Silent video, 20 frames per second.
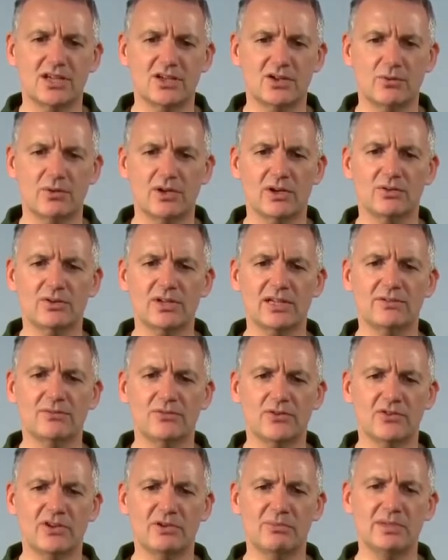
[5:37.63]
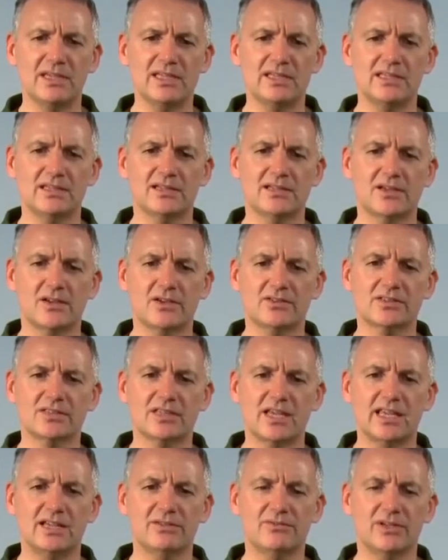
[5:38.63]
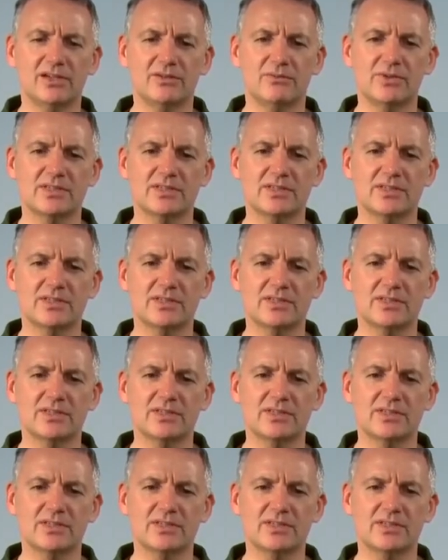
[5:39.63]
who are looking for immediate cost saving